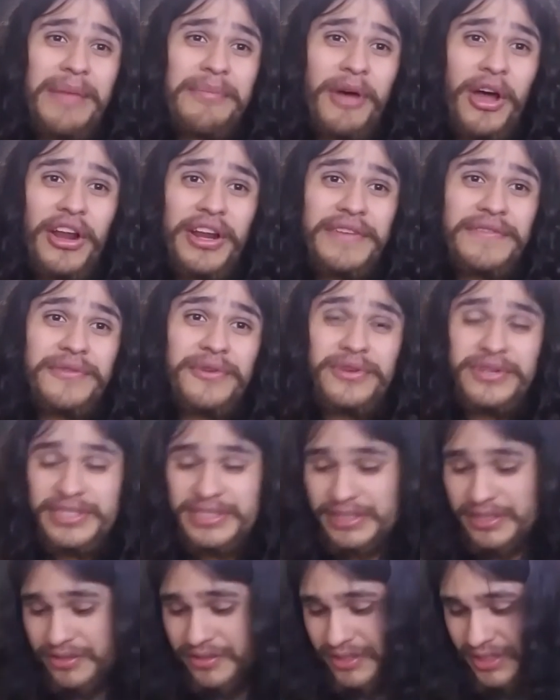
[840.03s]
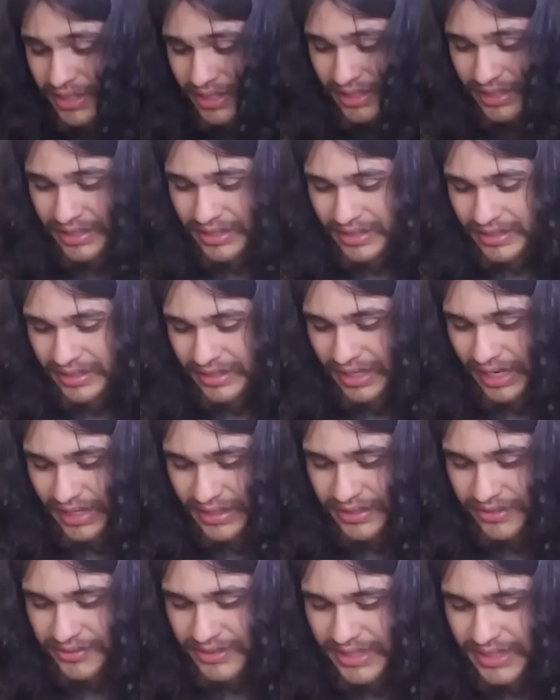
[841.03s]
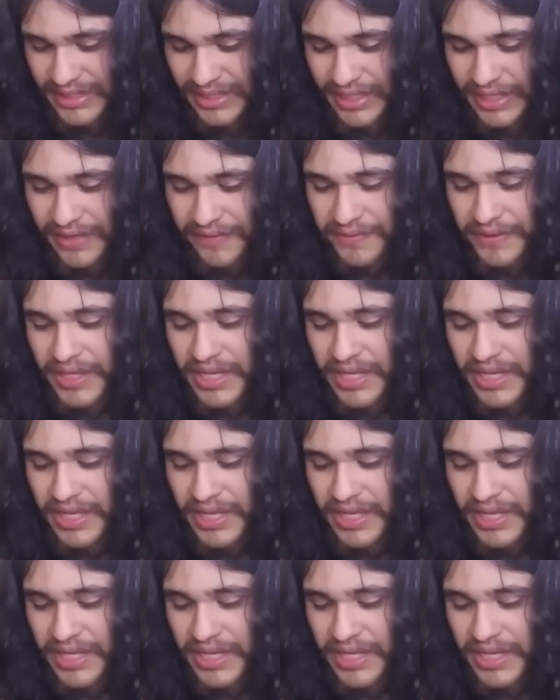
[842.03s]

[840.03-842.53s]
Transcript: and that's all I bought it for. So, yeah, so it